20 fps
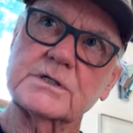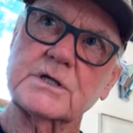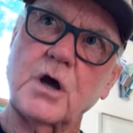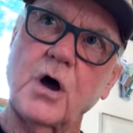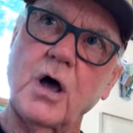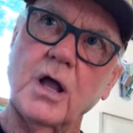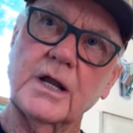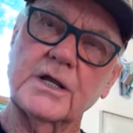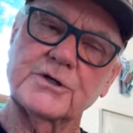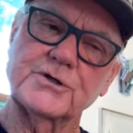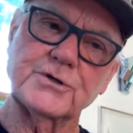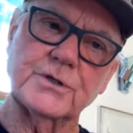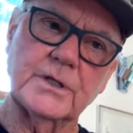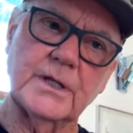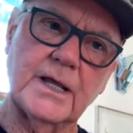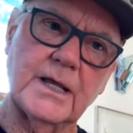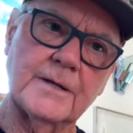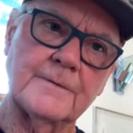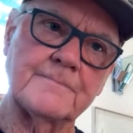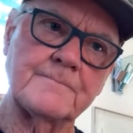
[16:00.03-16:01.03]
College, and
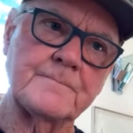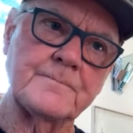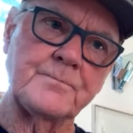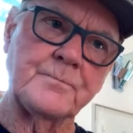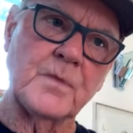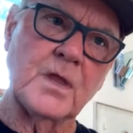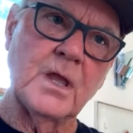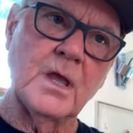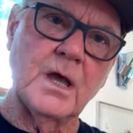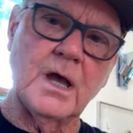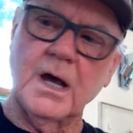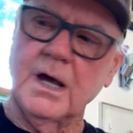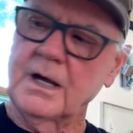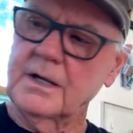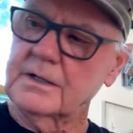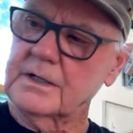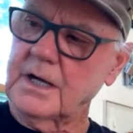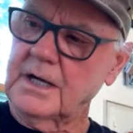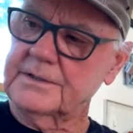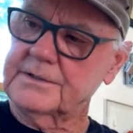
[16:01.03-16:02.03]
then
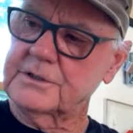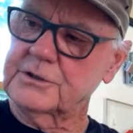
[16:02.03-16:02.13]
got